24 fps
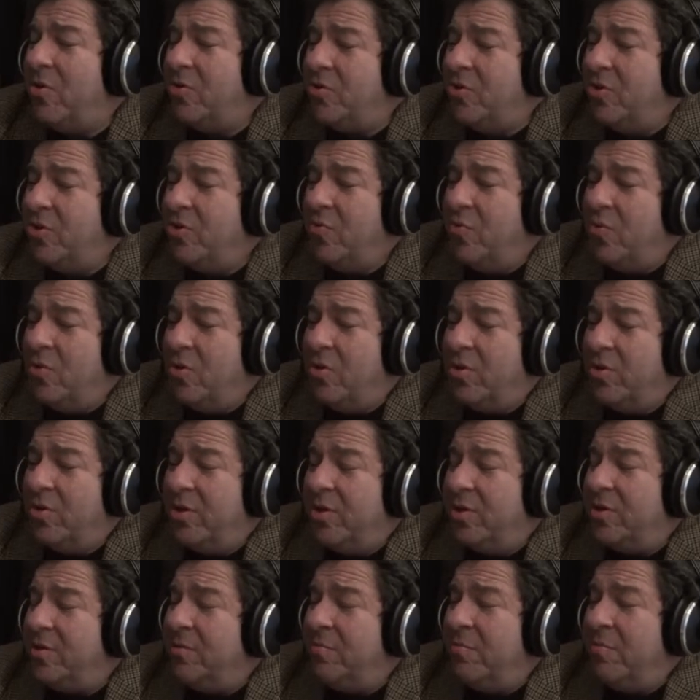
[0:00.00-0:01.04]
of the world, and
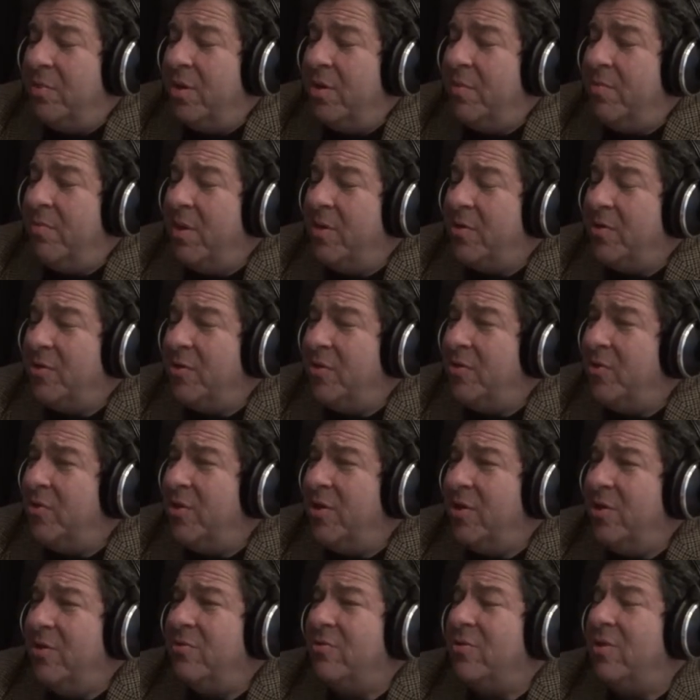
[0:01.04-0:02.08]
it's a big messy
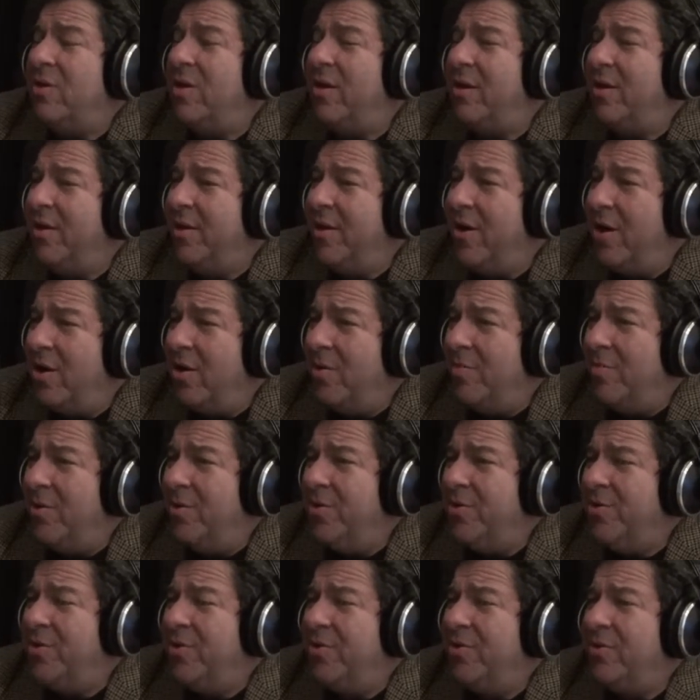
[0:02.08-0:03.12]
city. There's a lot of
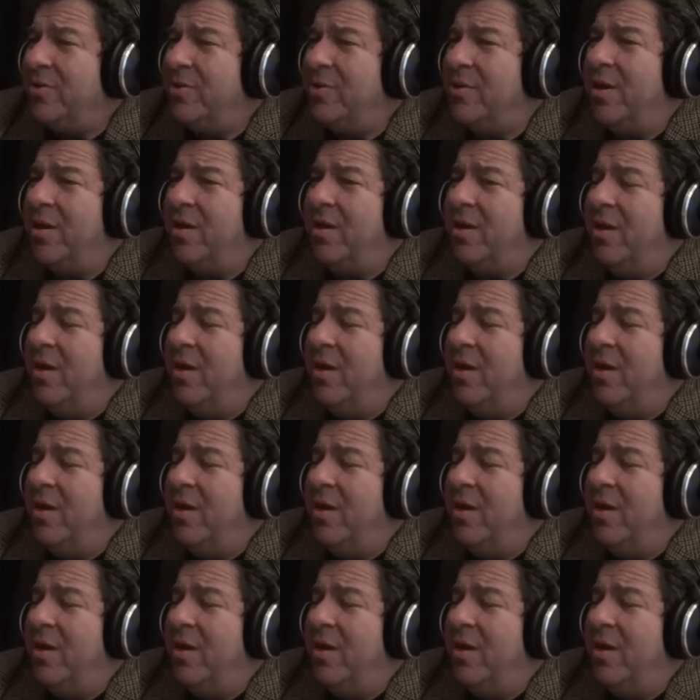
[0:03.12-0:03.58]
garbage, and there's a lot of